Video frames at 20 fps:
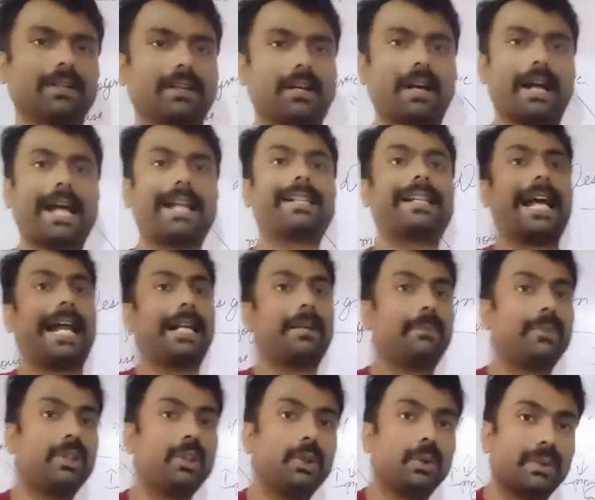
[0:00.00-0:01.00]
and
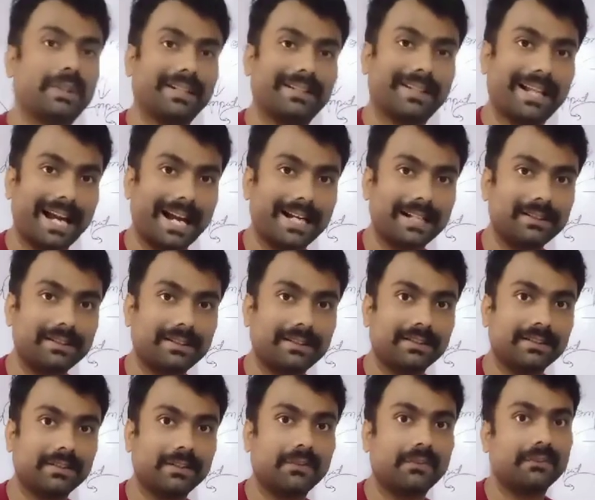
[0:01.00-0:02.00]
can be utilized
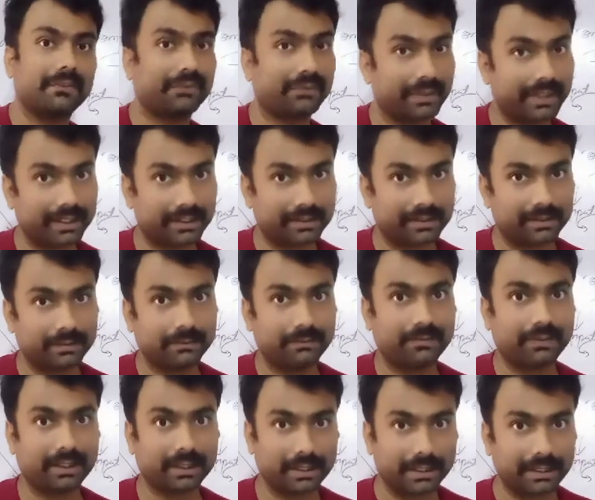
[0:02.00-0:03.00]
for
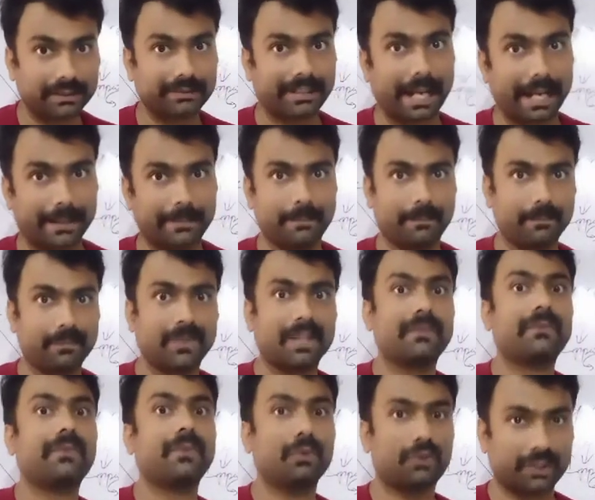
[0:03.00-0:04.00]
further time,
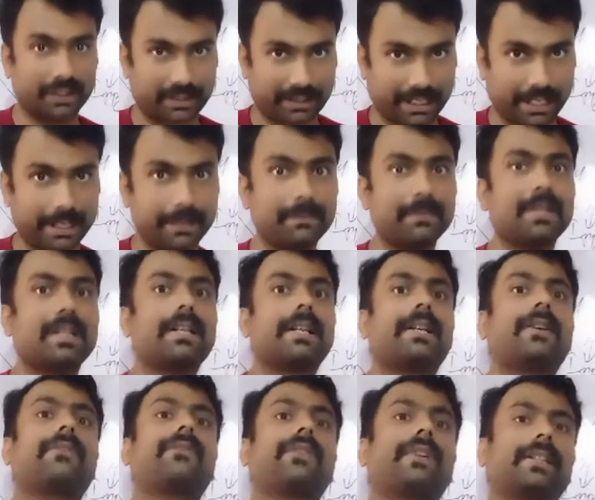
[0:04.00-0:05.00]
future time.
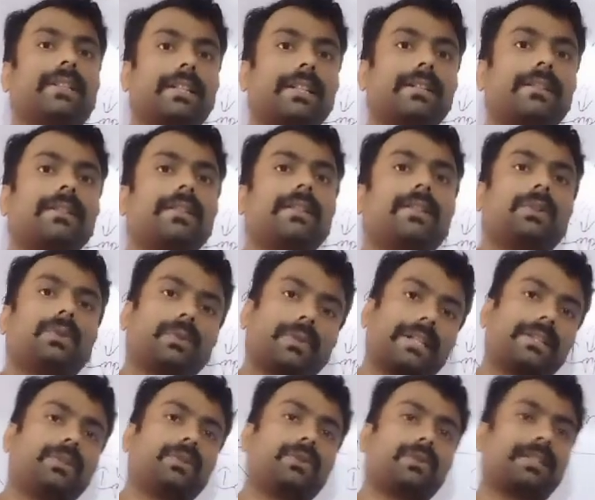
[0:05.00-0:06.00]
Further you
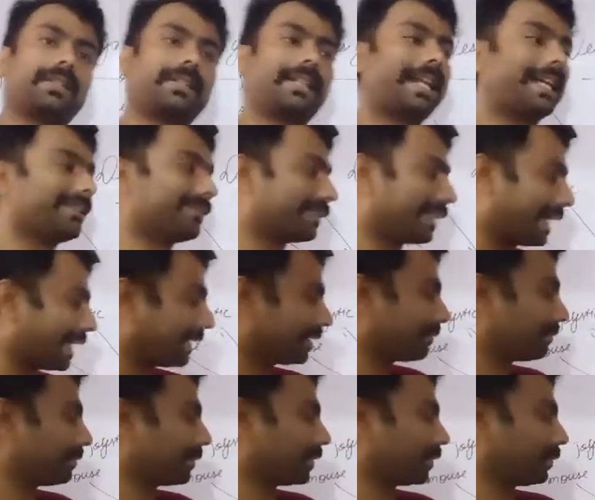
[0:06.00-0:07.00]
can utilize
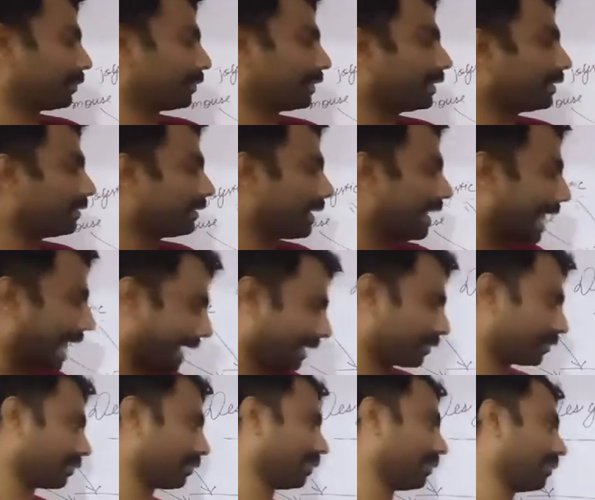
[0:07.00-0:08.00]
that particular
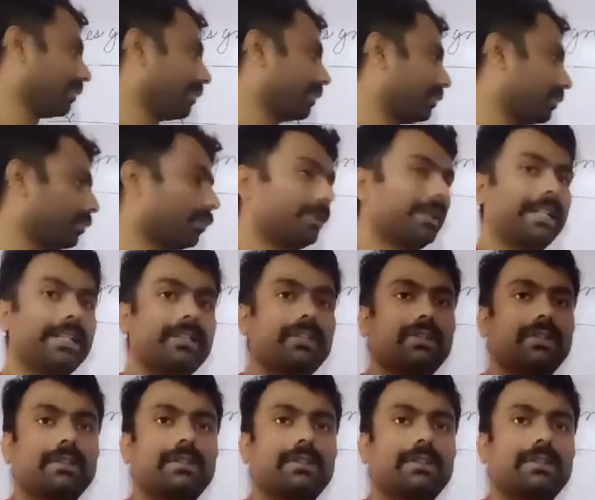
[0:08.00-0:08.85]
storage